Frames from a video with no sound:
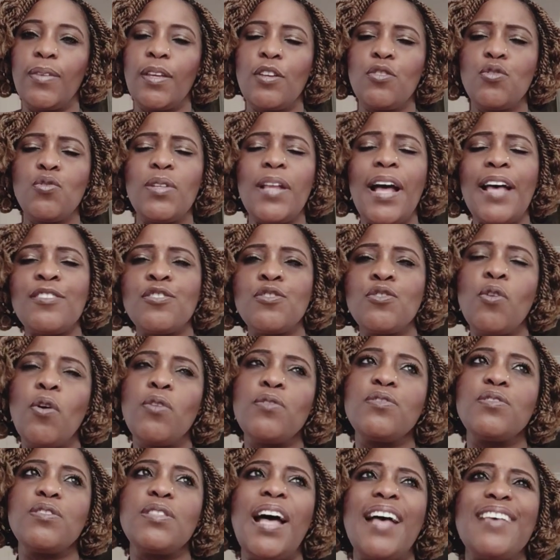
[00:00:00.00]
So that's
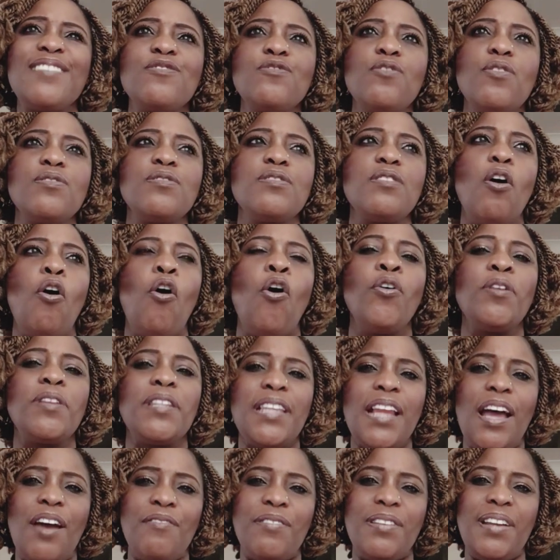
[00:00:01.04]
not
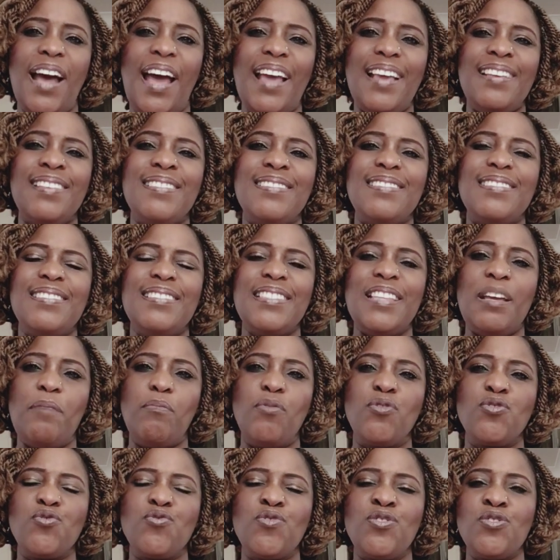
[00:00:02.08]
ordinary. That is the
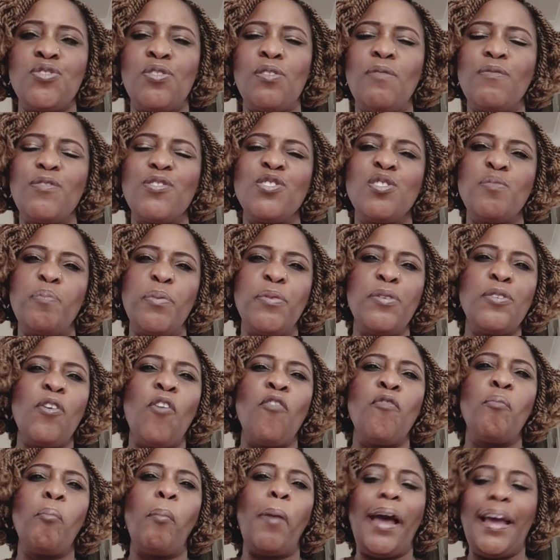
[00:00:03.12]
demonstration of the spirit
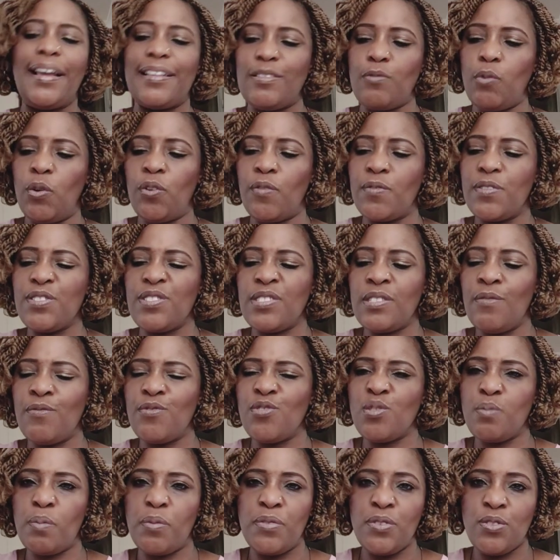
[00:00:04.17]
of might, one of the seven
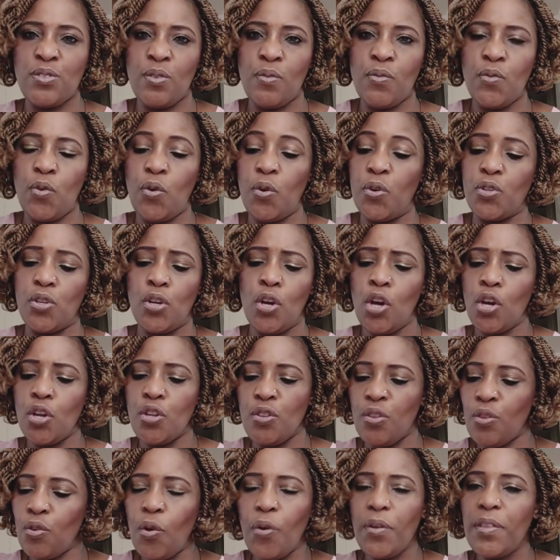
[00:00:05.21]
spirits of God,
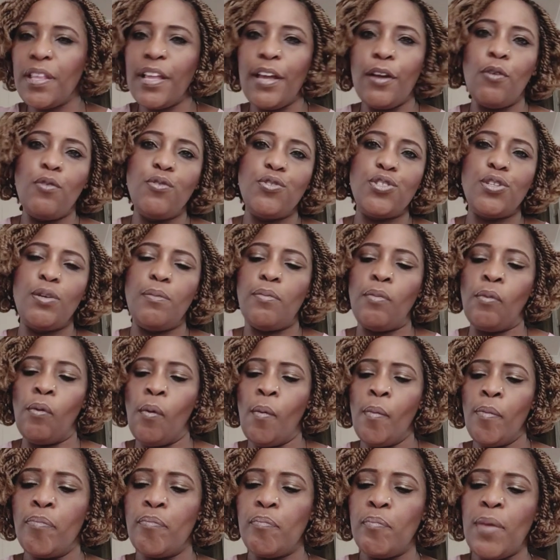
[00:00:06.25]
non-negotiable.
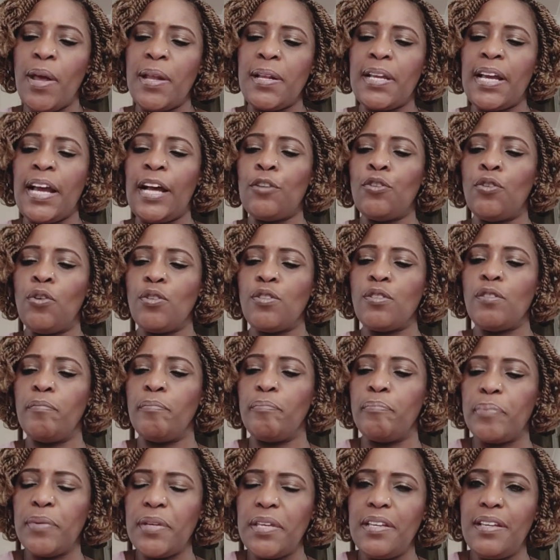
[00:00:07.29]
Men cannot
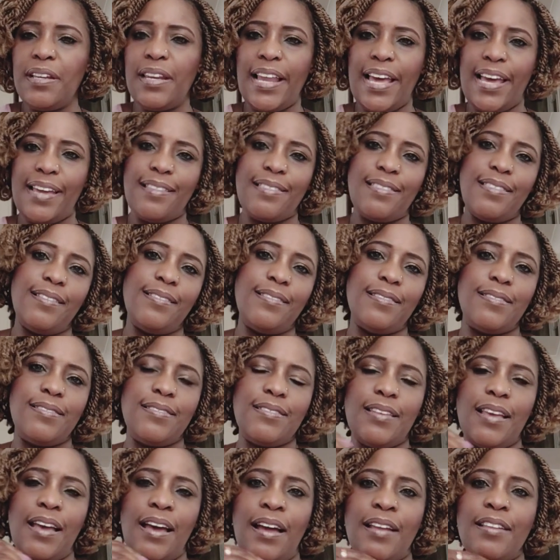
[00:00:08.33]
be like
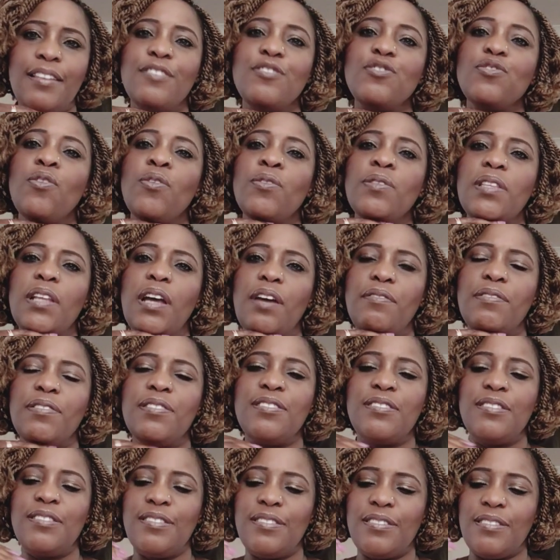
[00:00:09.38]
this, and it's ordinary.
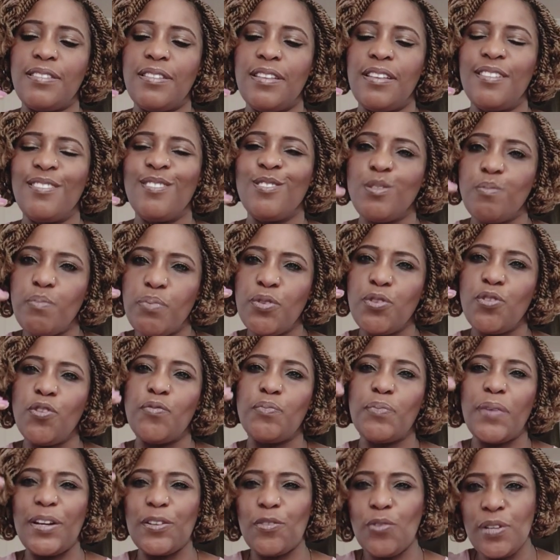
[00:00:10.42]
This is the spirit of
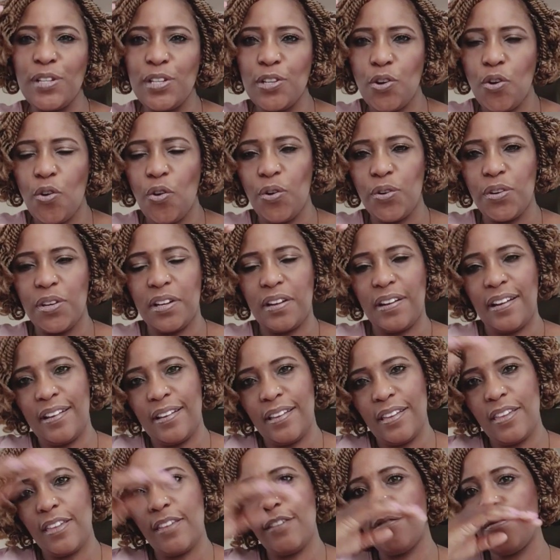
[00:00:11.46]
might. Only God
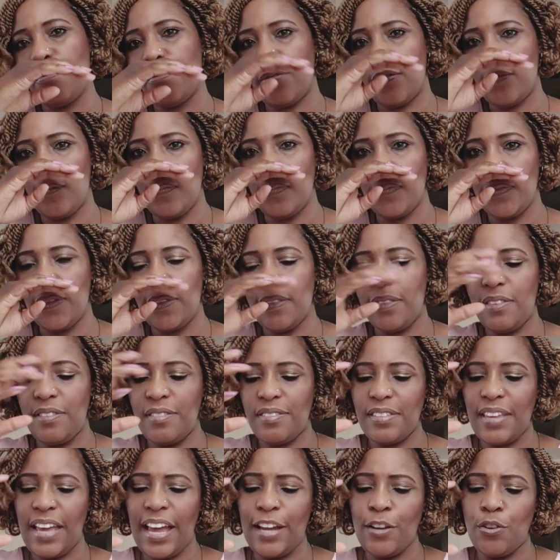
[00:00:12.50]
can give this
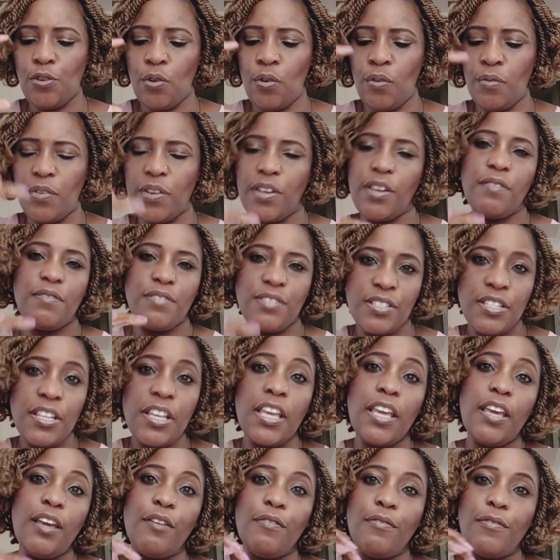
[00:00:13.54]
kind of gift. It's a
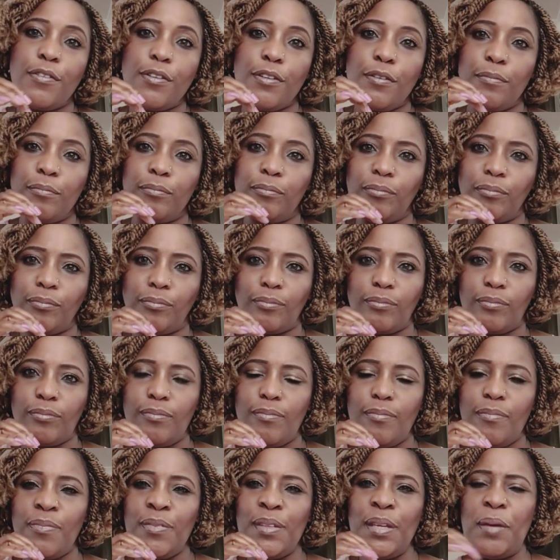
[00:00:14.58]
gift.
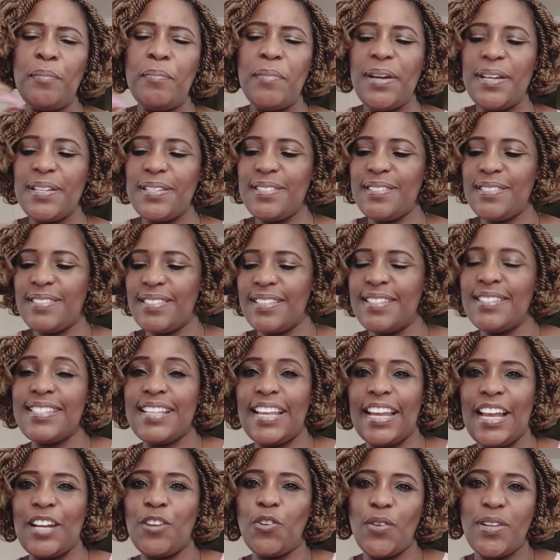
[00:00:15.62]
Amen. It's
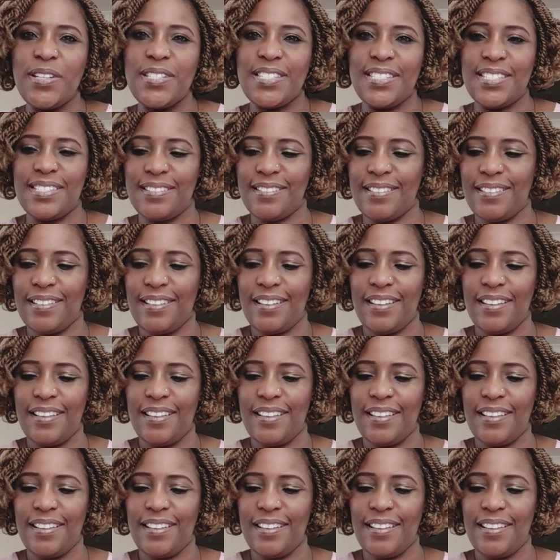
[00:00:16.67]
an anointing.